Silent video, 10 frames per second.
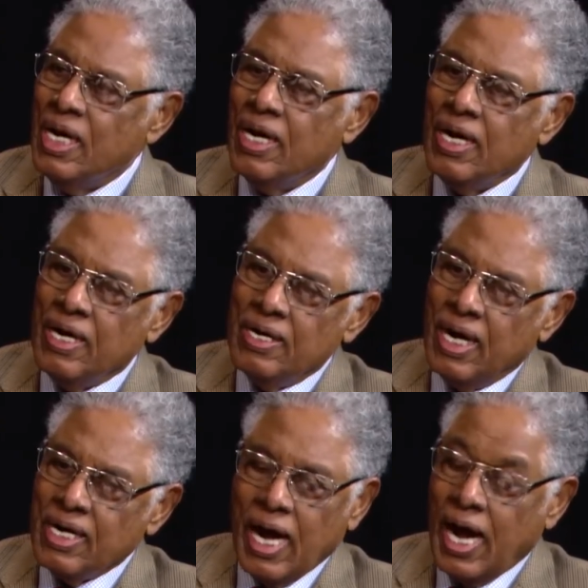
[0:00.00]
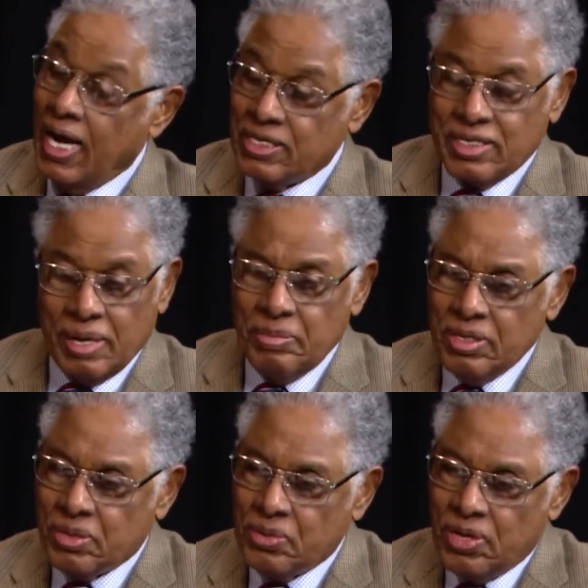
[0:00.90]
I
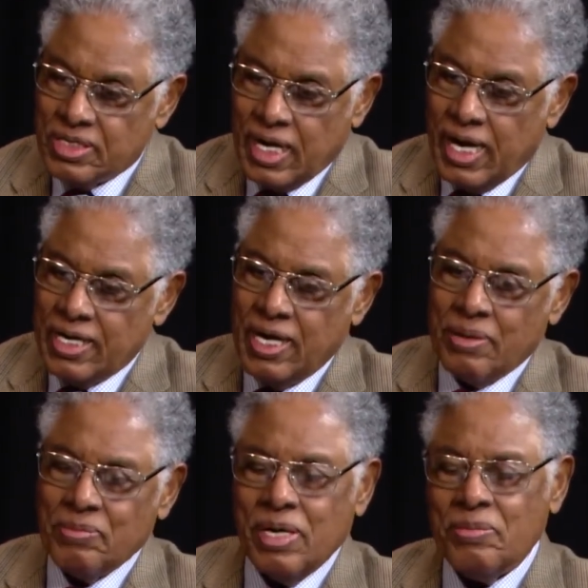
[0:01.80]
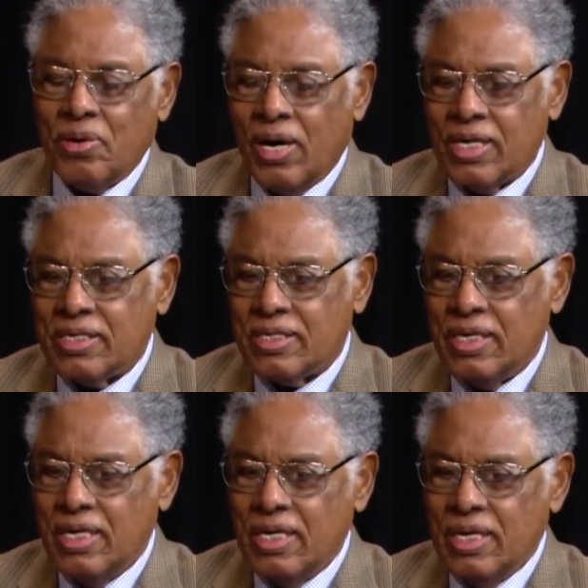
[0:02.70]
stumbled across. I had not read Marx,
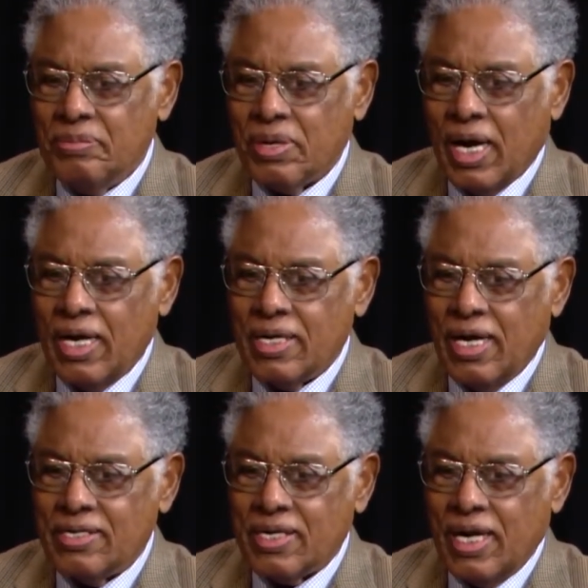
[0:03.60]
but I